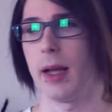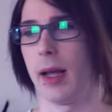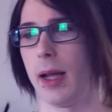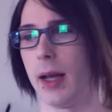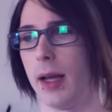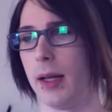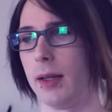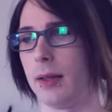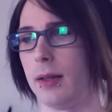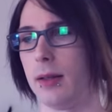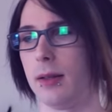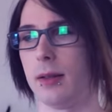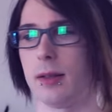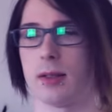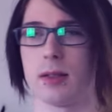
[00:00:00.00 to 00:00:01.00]
And
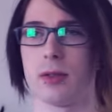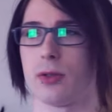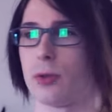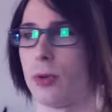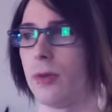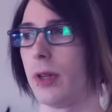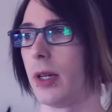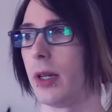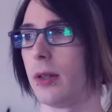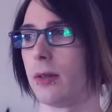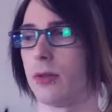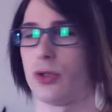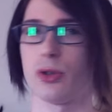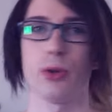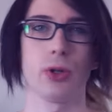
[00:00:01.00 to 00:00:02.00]
it's sort of
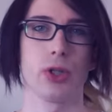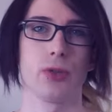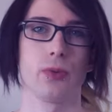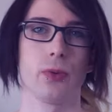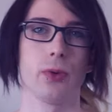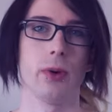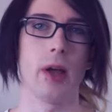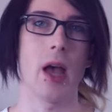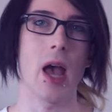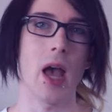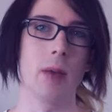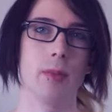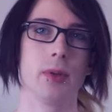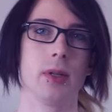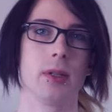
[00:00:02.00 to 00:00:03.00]
a search for
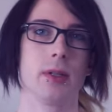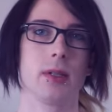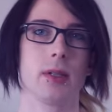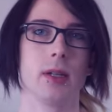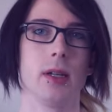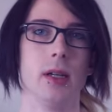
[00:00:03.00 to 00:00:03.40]
happiness,